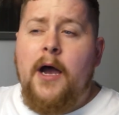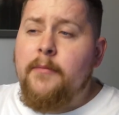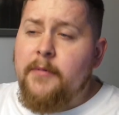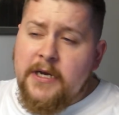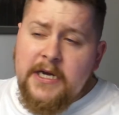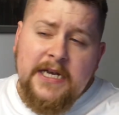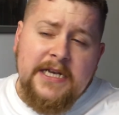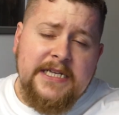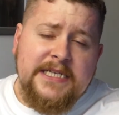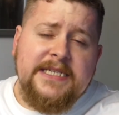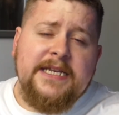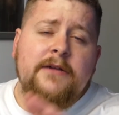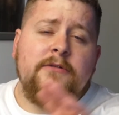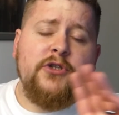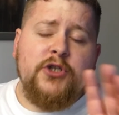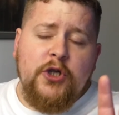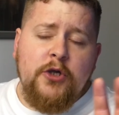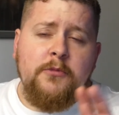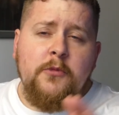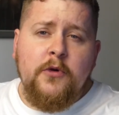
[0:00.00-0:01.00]
I'm going to list
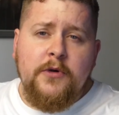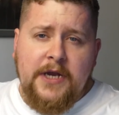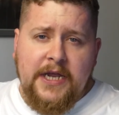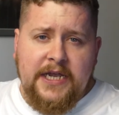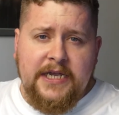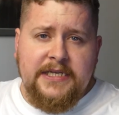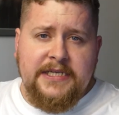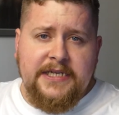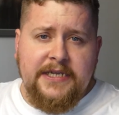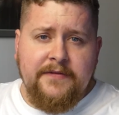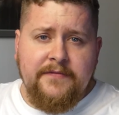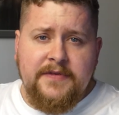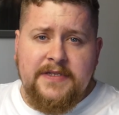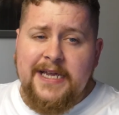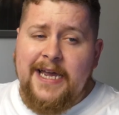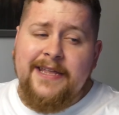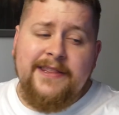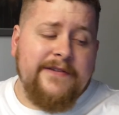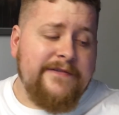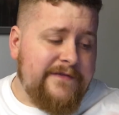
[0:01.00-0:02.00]
out 2 more
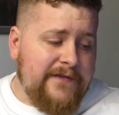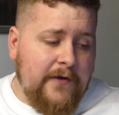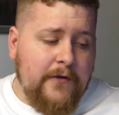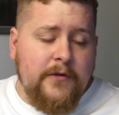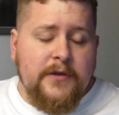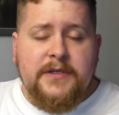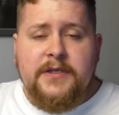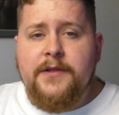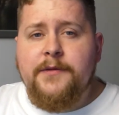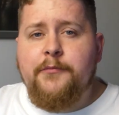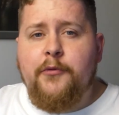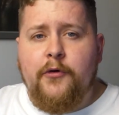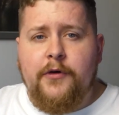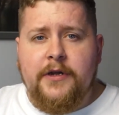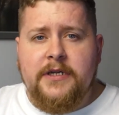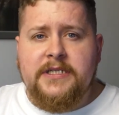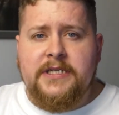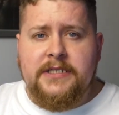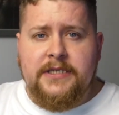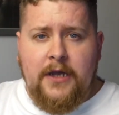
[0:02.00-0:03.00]
negatives and then focus on the
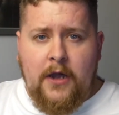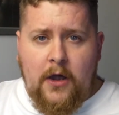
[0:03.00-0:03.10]
products